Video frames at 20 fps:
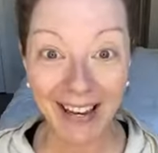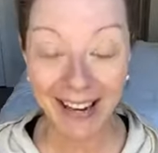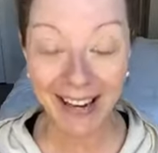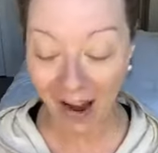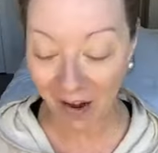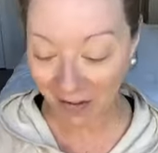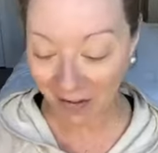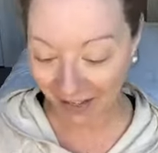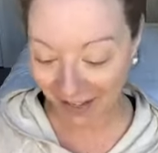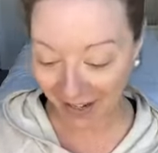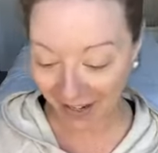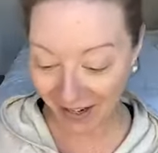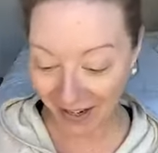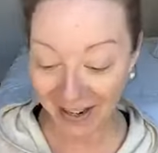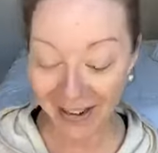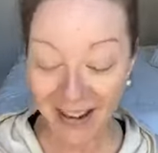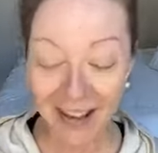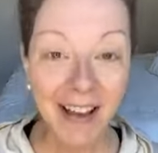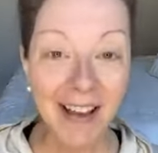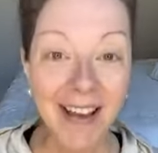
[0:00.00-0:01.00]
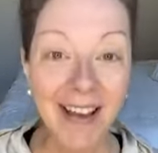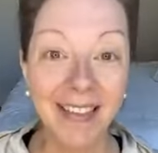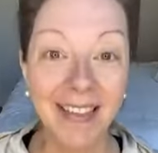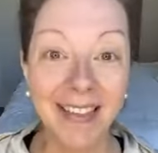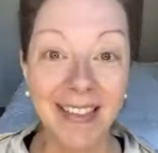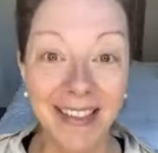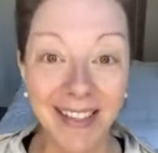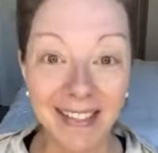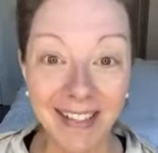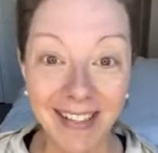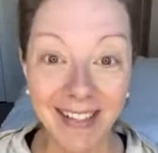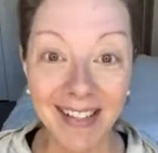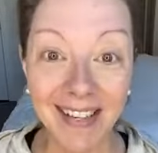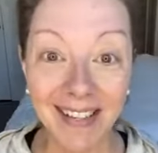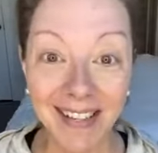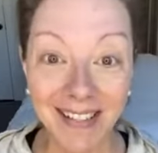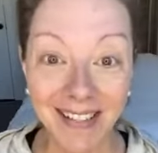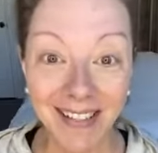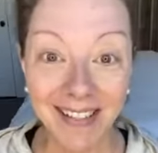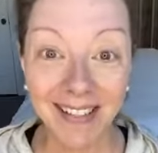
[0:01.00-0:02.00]
out here. This
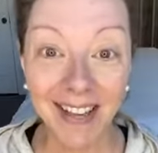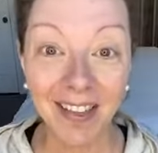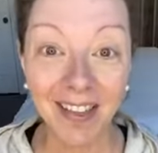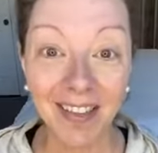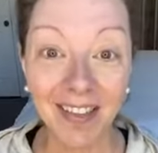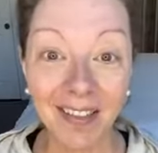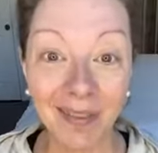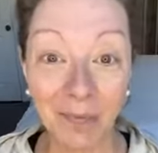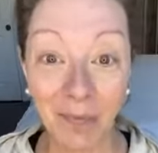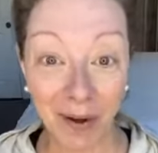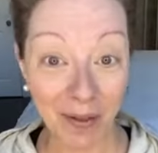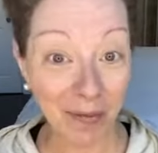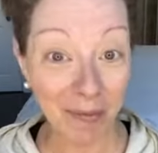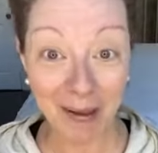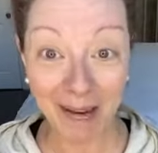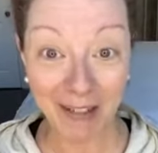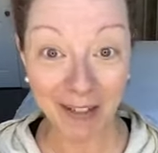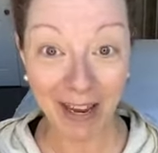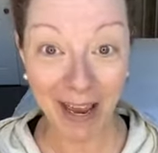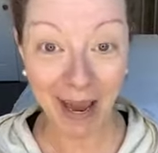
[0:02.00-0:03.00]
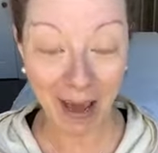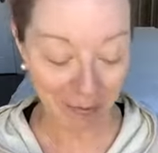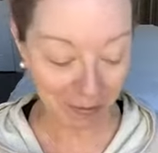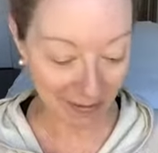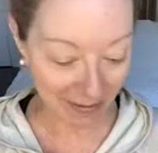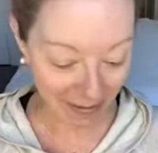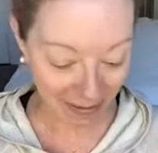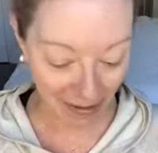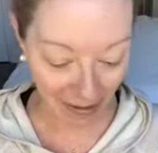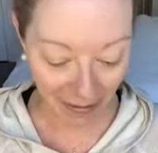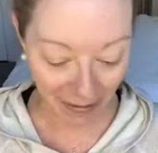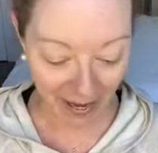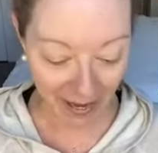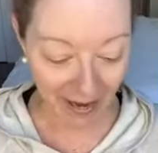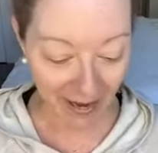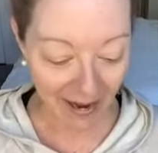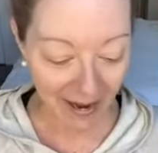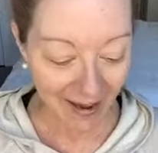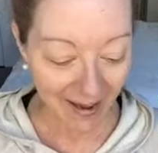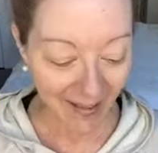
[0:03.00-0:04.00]
is where the magic happens.
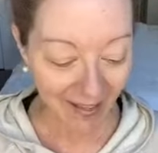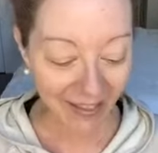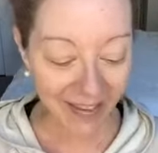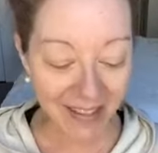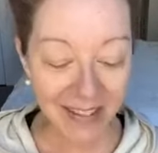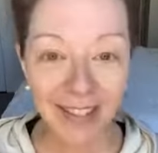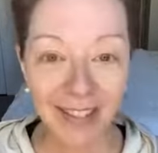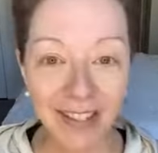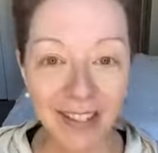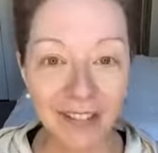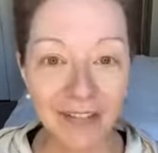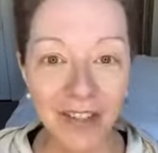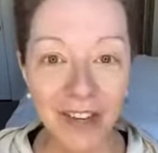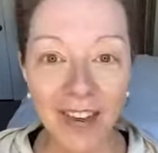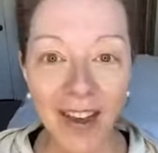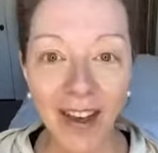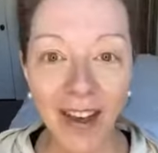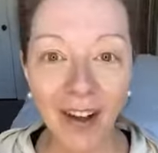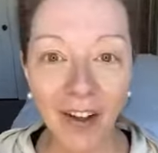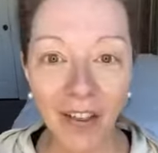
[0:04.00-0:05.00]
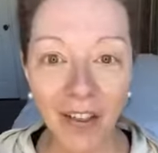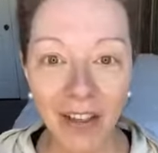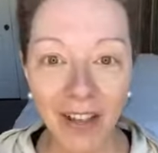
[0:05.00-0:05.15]
Okay, this gives you the healthy